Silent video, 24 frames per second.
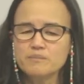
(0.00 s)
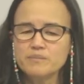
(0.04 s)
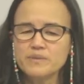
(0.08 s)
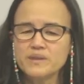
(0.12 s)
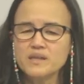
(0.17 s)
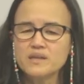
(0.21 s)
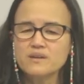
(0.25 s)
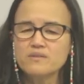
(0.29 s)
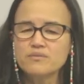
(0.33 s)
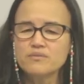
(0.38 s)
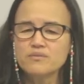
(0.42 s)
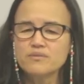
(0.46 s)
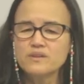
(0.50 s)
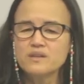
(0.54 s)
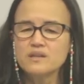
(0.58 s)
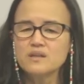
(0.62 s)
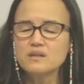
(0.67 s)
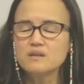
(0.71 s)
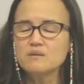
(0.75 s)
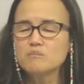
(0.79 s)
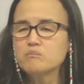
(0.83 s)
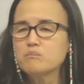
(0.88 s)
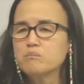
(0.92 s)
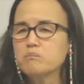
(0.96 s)
if
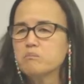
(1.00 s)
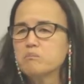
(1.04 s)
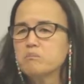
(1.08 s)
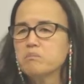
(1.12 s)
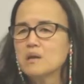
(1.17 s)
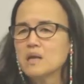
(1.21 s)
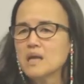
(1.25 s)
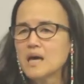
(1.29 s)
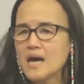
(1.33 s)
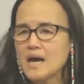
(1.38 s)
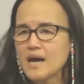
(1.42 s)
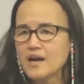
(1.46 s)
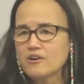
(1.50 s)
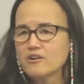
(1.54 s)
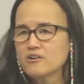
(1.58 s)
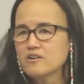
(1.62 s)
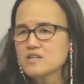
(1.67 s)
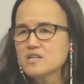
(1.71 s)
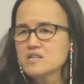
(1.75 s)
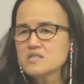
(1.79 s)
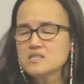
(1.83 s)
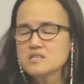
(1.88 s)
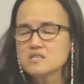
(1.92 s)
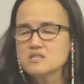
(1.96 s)
the bladder
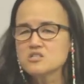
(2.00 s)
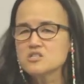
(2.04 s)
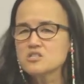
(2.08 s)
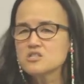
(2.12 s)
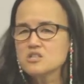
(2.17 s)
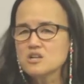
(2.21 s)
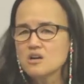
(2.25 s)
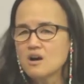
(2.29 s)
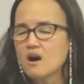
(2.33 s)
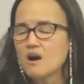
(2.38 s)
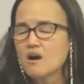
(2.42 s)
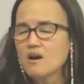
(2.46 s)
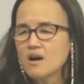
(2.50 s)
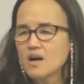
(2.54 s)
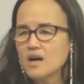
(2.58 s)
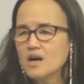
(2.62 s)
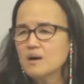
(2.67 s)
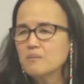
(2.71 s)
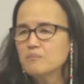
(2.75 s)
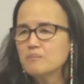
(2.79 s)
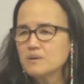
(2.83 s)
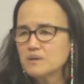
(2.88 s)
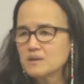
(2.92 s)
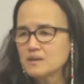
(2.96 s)
doesn't scar
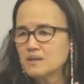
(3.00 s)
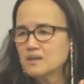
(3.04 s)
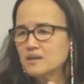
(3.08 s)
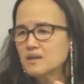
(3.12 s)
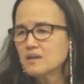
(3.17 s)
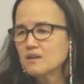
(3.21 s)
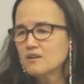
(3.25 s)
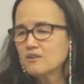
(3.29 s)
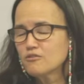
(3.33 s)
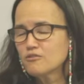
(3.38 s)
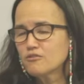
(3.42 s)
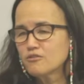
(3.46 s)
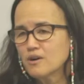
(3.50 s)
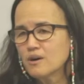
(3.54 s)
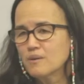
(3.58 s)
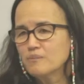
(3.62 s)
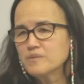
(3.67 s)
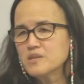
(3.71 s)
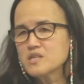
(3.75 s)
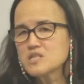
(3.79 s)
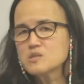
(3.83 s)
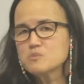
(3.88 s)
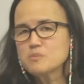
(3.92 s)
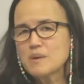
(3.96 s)
up from
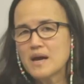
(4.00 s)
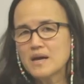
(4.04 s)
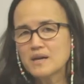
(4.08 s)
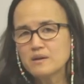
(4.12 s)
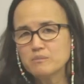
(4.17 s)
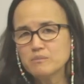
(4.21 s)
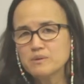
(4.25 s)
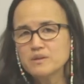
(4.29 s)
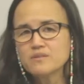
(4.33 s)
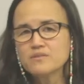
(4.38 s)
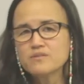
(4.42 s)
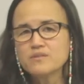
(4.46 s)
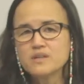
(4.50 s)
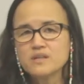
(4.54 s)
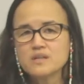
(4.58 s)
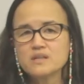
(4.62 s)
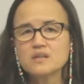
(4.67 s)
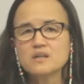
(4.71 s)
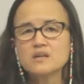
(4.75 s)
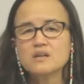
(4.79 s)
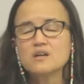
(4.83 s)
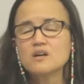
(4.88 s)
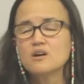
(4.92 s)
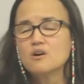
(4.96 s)
the spina
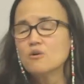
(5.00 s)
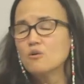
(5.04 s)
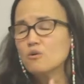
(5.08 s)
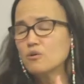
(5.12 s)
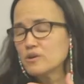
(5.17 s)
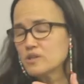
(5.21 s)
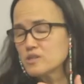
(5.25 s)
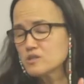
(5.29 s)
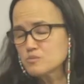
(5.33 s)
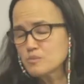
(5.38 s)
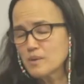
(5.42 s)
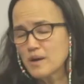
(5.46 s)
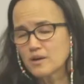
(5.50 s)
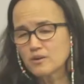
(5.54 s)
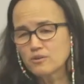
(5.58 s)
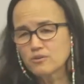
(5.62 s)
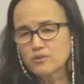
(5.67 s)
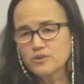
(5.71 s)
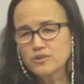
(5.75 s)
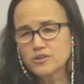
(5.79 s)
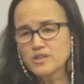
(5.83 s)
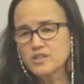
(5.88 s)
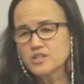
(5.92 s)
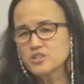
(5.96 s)
bifida or the spinal
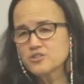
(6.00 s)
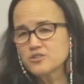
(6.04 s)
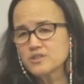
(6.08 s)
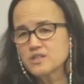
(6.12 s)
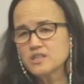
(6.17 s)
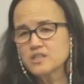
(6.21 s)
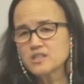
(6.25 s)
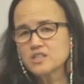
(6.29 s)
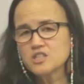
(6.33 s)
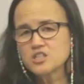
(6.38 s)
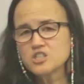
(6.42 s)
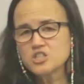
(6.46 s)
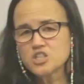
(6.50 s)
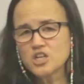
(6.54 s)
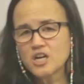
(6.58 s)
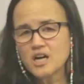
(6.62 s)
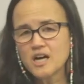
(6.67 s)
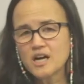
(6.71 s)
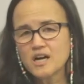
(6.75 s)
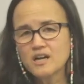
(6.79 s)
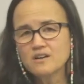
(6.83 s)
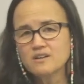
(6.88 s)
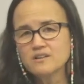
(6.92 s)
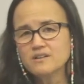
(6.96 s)
cord injury in the
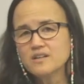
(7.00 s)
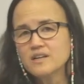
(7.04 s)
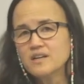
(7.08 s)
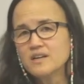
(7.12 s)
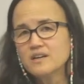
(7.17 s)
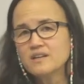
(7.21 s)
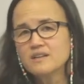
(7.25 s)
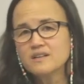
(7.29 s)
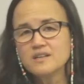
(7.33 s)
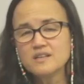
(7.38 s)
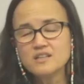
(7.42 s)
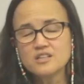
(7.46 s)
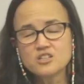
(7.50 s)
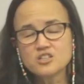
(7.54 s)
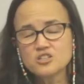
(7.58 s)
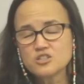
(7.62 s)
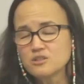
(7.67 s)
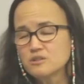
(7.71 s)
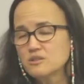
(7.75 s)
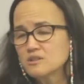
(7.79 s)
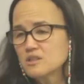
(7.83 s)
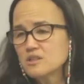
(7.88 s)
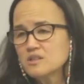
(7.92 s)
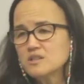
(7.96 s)
child, then it
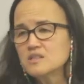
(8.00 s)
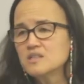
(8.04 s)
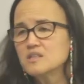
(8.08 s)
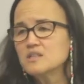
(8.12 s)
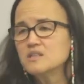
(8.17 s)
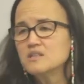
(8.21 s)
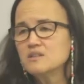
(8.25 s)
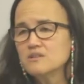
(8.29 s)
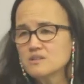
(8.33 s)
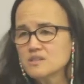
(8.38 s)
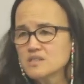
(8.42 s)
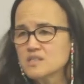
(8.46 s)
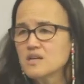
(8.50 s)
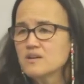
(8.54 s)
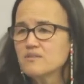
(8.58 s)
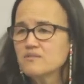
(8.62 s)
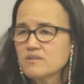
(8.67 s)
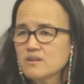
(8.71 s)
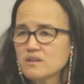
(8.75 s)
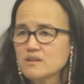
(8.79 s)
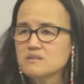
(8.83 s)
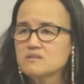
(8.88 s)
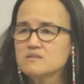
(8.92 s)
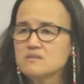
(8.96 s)
should continue its
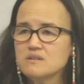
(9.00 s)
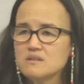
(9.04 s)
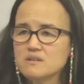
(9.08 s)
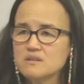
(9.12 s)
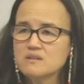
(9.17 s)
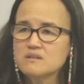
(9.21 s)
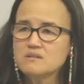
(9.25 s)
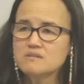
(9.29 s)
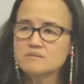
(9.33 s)
efficacy.